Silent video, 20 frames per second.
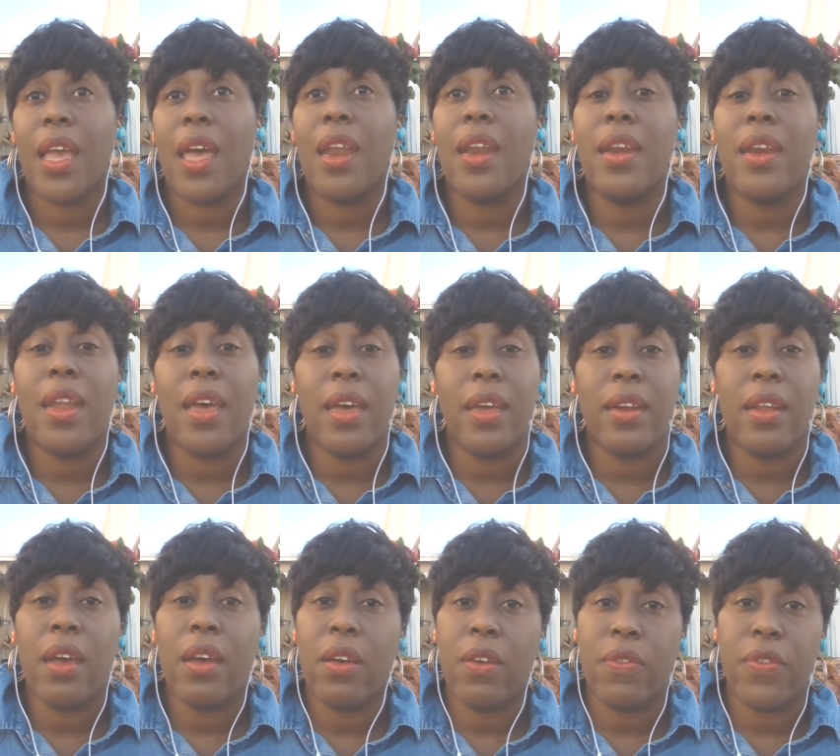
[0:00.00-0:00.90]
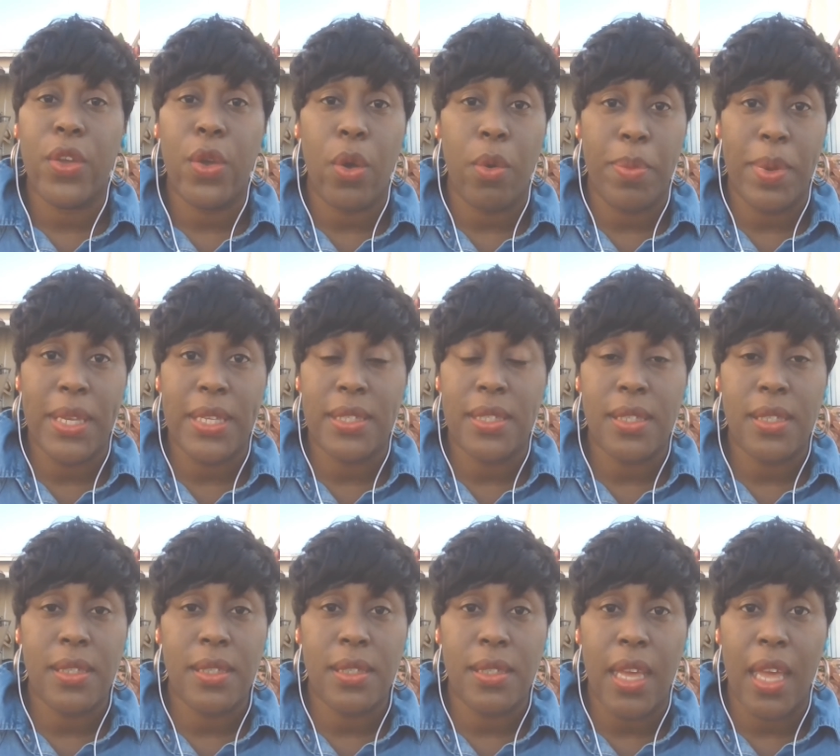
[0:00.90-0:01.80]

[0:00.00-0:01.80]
none of your business,